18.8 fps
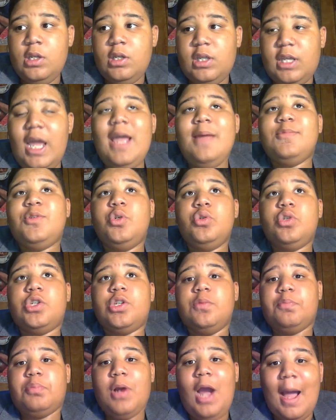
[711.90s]
Games you
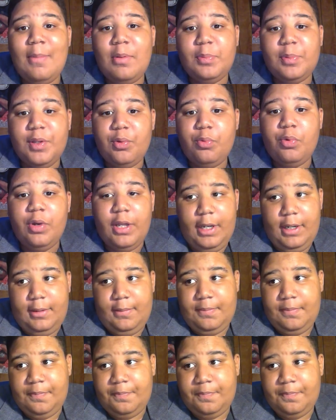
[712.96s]
should probably win.